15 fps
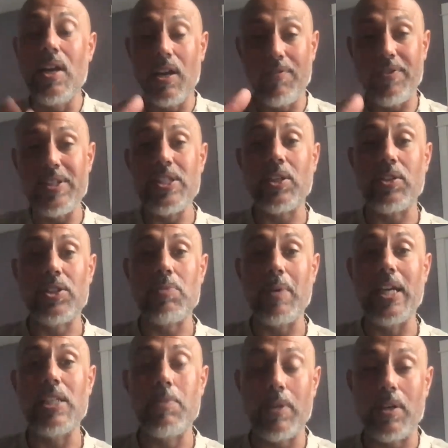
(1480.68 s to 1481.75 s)
a physical
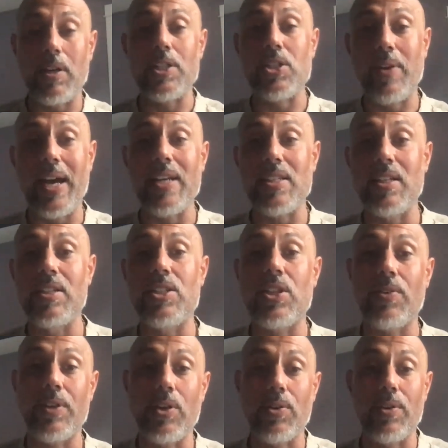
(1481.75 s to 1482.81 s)
space, but it also has an
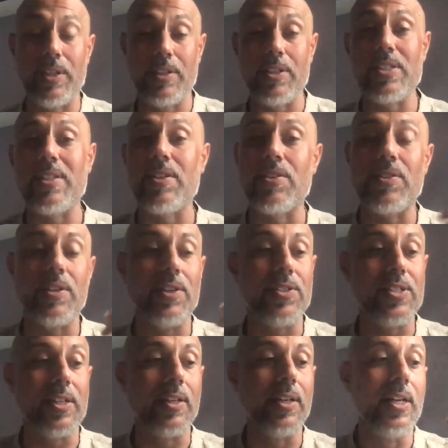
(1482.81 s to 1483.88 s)
interiority.
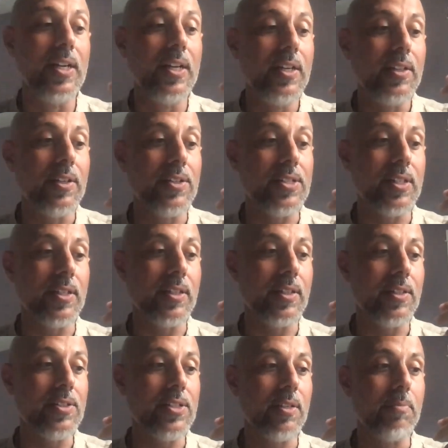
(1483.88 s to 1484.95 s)
There's
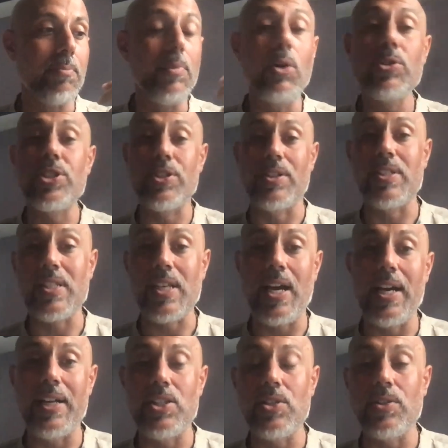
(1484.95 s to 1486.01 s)
an emotional
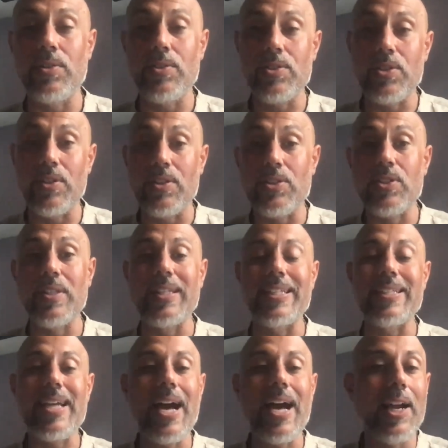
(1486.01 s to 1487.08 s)
side to the
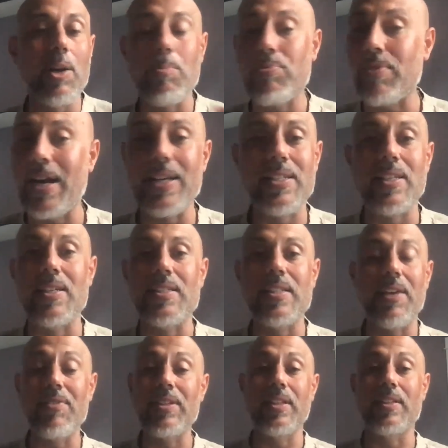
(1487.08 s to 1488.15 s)
entire process, to
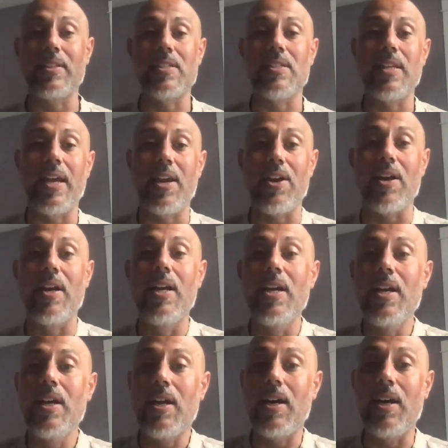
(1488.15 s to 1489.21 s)
everything that's there.
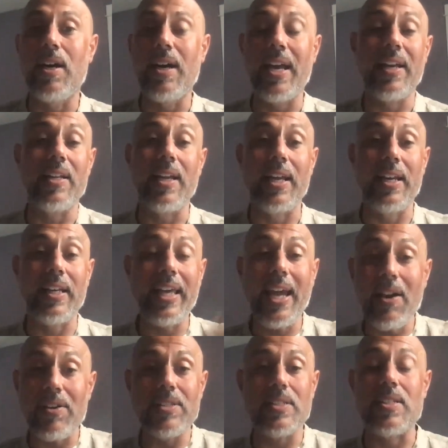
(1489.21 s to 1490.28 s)
And it
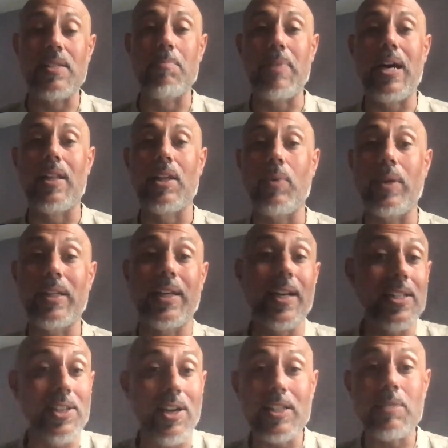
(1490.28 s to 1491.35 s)
carries a symbolic weight. Like I
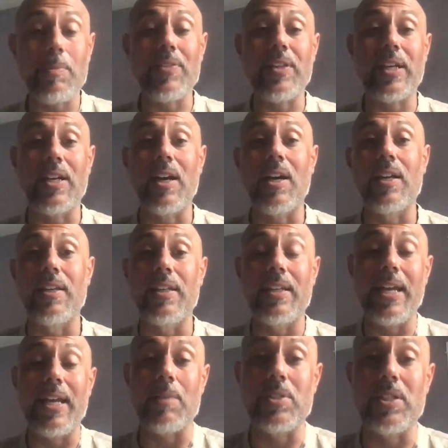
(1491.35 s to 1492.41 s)
talked about the gun in
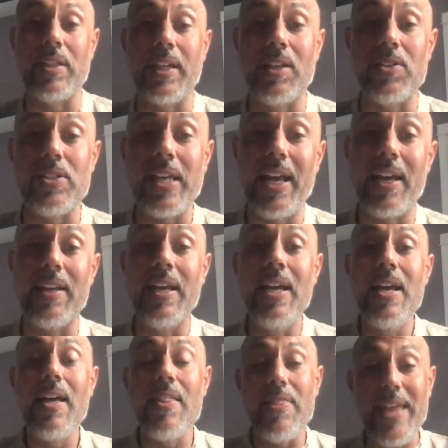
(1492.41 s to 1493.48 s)
Adam Toledo's hand.
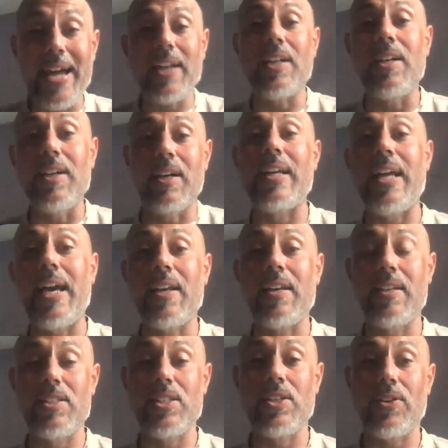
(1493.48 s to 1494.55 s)
That gun had an
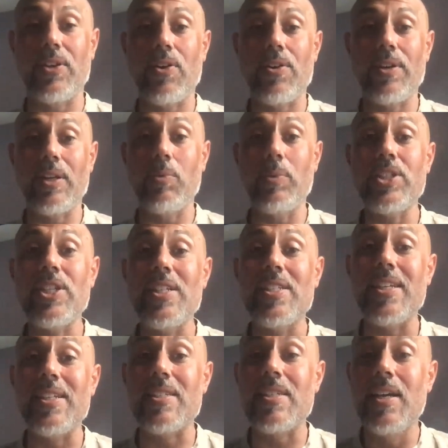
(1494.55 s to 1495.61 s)
interiority, which is
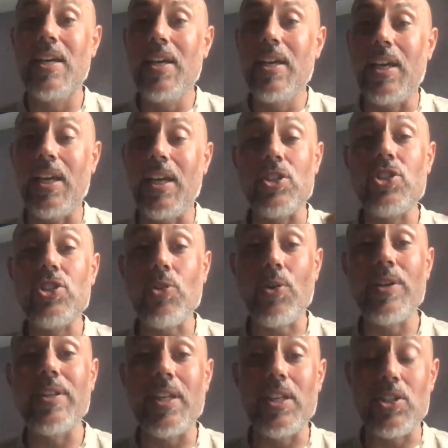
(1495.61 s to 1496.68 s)
the
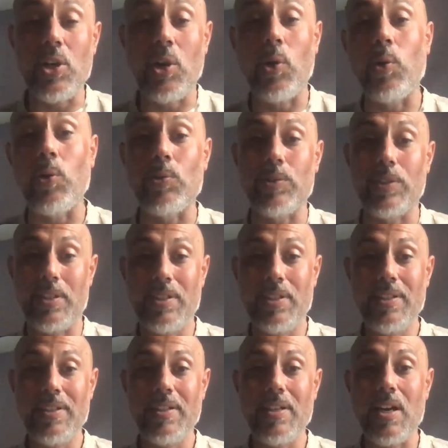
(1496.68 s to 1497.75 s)
story that it told
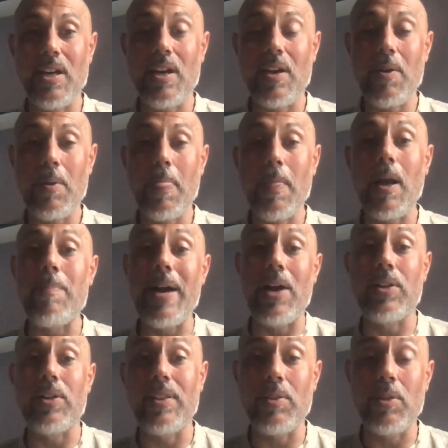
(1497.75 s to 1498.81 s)

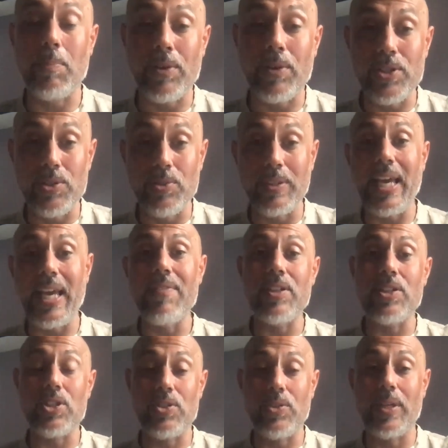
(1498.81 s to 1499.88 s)
about the person who gave
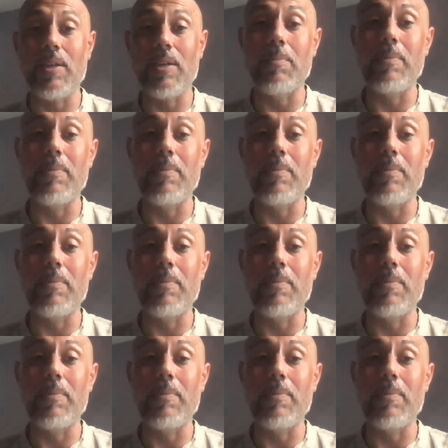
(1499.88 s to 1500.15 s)
it to him